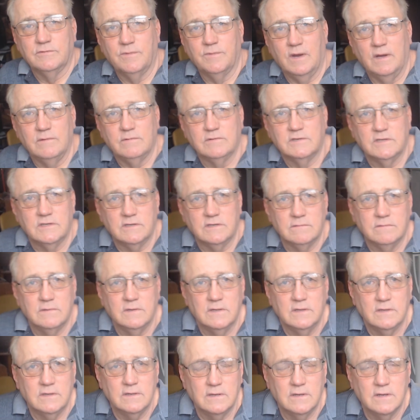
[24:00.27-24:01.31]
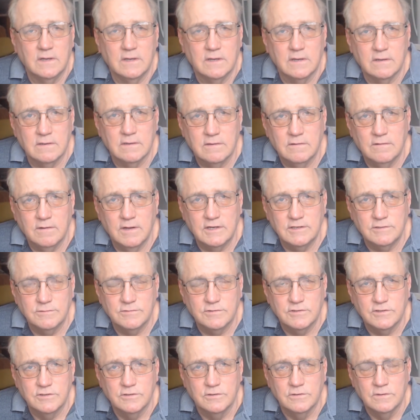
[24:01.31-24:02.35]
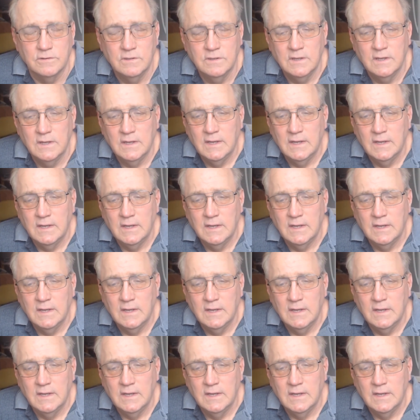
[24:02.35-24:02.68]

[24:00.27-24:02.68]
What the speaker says: when I was in graduate school,